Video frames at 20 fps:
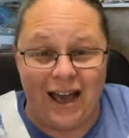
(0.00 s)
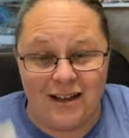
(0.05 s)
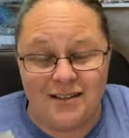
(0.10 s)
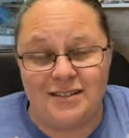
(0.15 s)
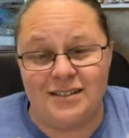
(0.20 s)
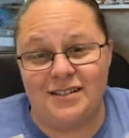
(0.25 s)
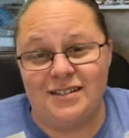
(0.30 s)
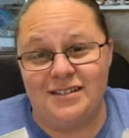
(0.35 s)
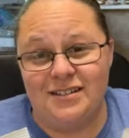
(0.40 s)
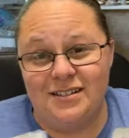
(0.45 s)

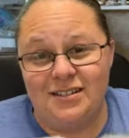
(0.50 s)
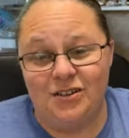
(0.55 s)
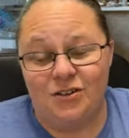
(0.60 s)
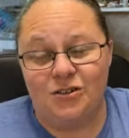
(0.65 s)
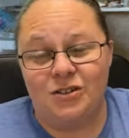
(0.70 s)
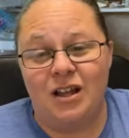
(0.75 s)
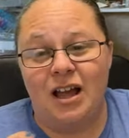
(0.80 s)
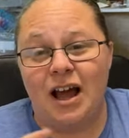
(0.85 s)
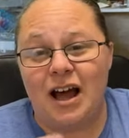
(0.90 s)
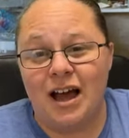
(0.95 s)
as a
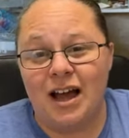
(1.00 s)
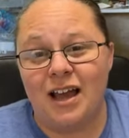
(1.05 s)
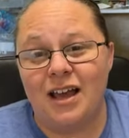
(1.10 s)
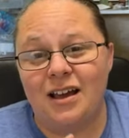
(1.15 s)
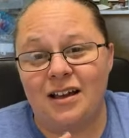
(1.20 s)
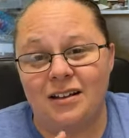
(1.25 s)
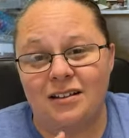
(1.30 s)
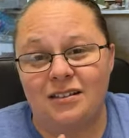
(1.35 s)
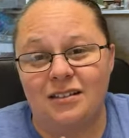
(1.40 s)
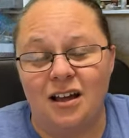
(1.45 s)
consultant,
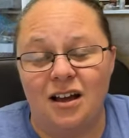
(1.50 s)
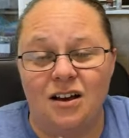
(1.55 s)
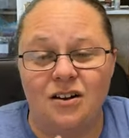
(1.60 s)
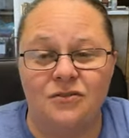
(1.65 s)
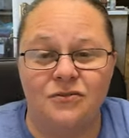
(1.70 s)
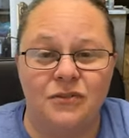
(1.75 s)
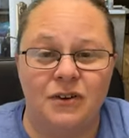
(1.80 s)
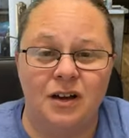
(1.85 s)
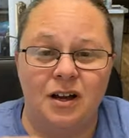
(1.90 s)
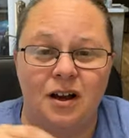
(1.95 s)
I
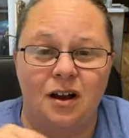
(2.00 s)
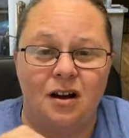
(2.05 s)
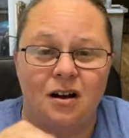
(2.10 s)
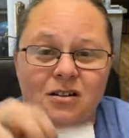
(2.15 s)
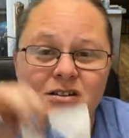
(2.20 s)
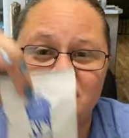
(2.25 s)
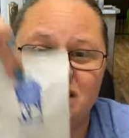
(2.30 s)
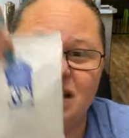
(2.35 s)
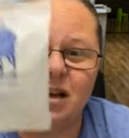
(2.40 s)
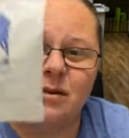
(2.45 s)
love
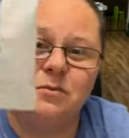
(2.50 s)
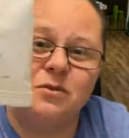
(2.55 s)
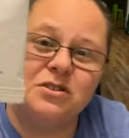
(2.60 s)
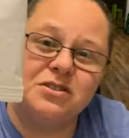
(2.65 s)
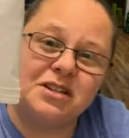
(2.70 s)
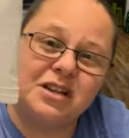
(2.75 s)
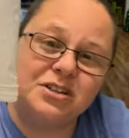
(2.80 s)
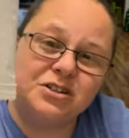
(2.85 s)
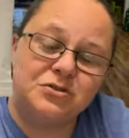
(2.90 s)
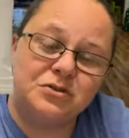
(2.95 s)
our
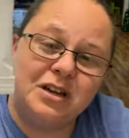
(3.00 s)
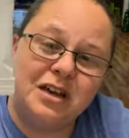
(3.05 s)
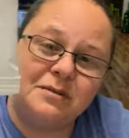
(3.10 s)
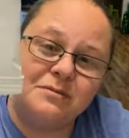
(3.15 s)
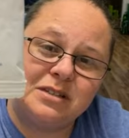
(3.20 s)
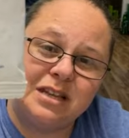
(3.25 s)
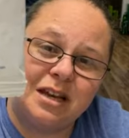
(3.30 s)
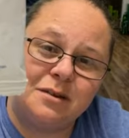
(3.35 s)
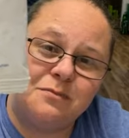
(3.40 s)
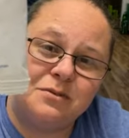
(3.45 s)
samples. I do
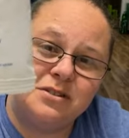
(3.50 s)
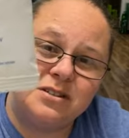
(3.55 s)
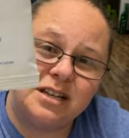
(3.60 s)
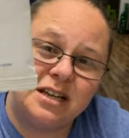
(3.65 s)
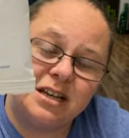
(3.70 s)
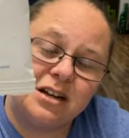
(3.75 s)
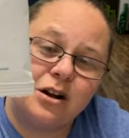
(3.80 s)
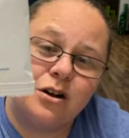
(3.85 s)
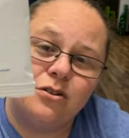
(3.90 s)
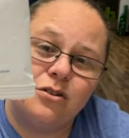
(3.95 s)
keep
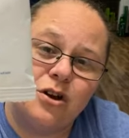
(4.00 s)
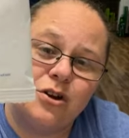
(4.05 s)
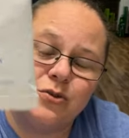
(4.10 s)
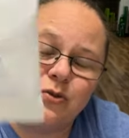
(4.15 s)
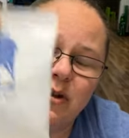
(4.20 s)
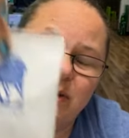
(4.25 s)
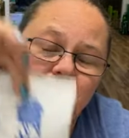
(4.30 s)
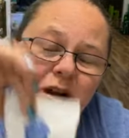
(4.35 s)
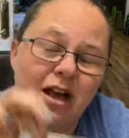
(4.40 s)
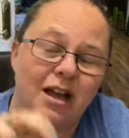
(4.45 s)
samples in our
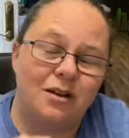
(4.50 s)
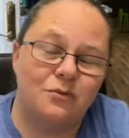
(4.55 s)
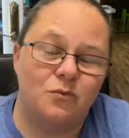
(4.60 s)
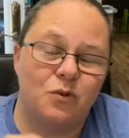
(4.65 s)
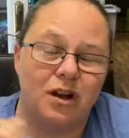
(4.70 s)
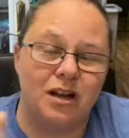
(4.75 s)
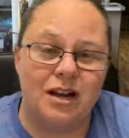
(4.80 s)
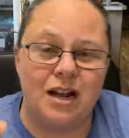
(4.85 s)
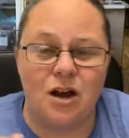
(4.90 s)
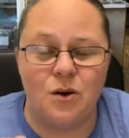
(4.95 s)
laundry
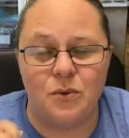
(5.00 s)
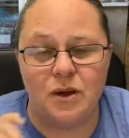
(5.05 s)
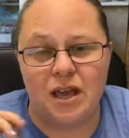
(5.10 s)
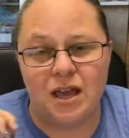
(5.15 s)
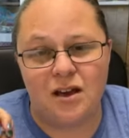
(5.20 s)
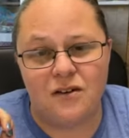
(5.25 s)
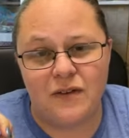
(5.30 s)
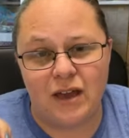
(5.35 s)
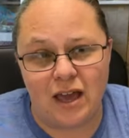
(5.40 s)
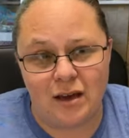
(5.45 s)
line. Right now
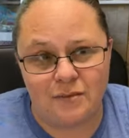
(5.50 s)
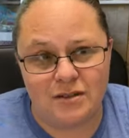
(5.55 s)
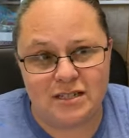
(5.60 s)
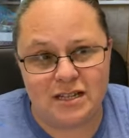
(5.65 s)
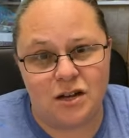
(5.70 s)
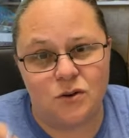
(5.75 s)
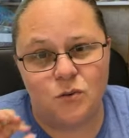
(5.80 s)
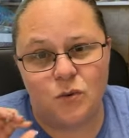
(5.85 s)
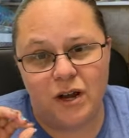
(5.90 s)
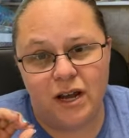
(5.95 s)
we have
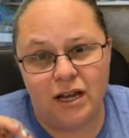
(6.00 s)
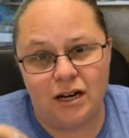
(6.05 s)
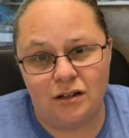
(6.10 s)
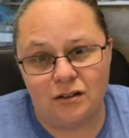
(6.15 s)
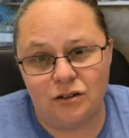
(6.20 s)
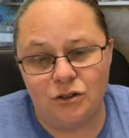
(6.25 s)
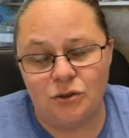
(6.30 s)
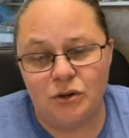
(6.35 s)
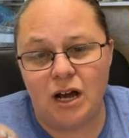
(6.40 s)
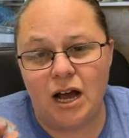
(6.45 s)
Amazon
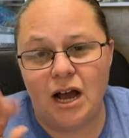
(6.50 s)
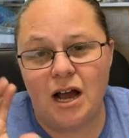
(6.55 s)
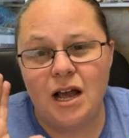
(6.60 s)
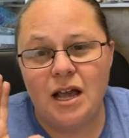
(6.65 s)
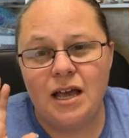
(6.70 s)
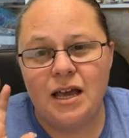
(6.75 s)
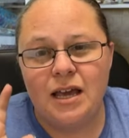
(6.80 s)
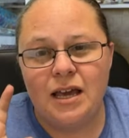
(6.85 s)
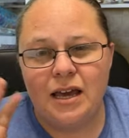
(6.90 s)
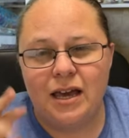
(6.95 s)
Rain,
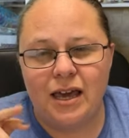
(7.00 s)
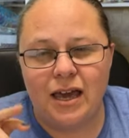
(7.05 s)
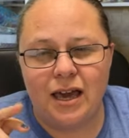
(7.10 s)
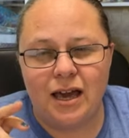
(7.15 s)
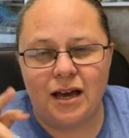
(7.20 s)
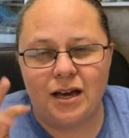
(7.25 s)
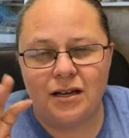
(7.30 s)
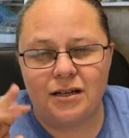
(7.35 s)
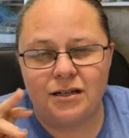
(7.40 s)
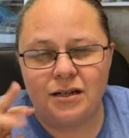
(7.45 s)
Luna,
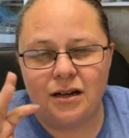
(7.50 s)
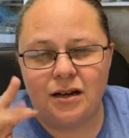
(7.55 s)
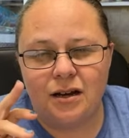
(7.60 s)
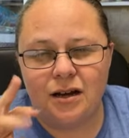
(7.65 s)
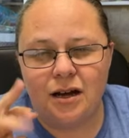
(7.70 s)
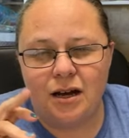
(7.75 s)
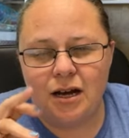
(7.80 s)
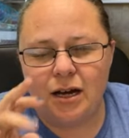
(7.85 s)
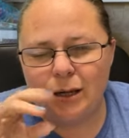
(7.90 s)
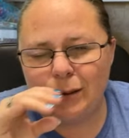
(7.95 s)

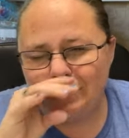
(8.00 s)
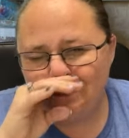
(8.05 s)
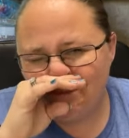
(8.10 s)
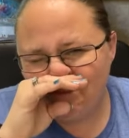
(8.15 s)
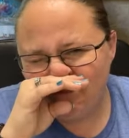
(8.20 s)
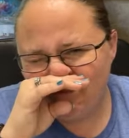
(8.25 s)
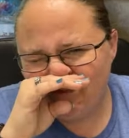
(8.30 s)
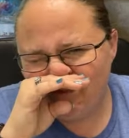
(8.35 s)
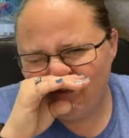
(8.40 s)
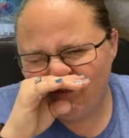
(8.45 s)
and
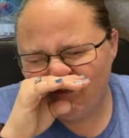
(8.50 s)
um,